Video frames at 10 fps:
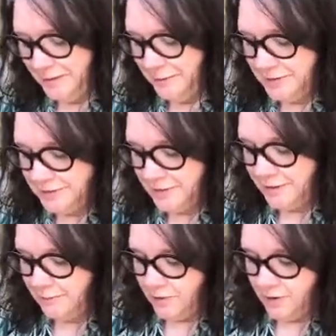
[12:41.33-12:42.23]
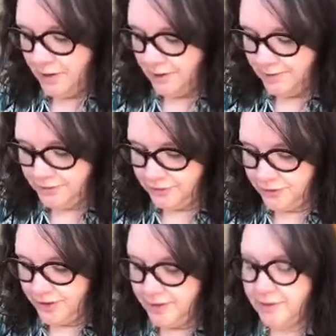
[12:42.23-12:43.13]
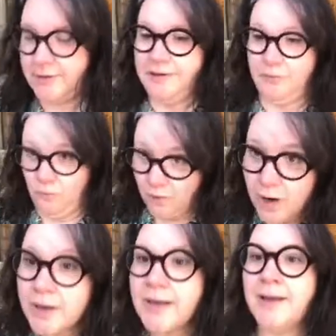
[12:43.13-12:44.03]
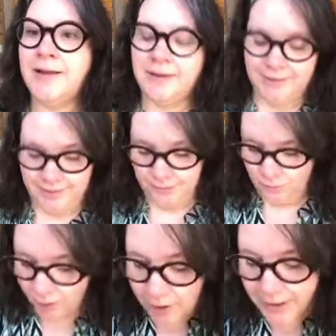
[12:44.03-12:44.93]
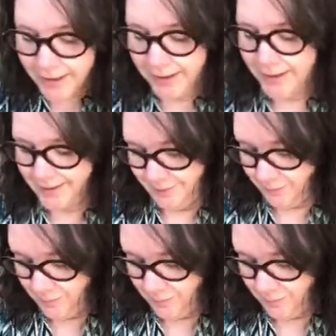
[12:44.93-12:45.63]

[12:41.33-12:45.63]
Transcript: we started walking on this trail and walking and walking and